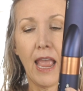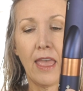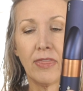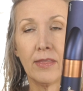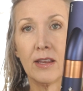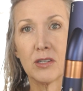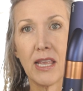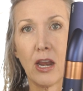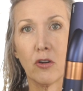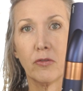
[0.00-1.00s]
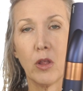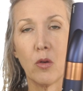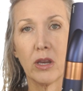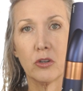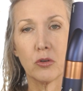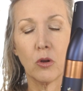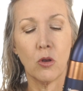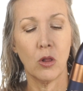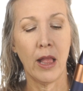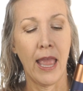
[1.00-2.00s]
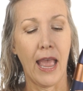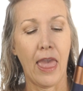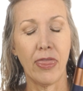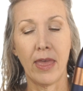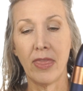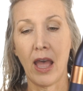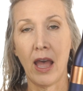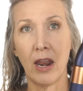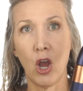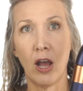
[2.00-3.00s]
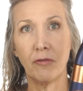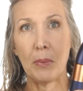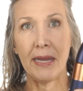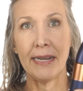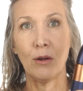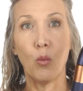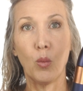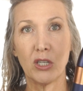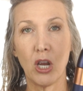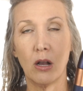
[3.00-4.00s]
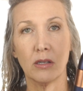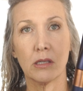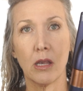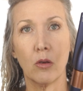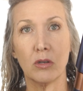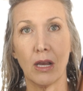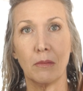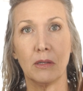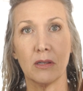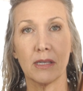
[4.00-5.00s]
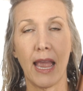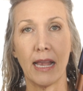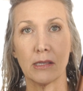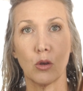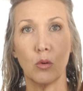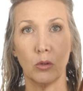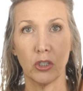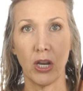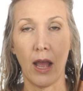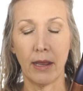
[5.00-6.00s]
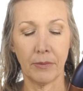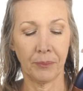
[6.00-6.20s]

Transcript: and then there's airflow control, and then the on-off button, which also doubles as a cool shot.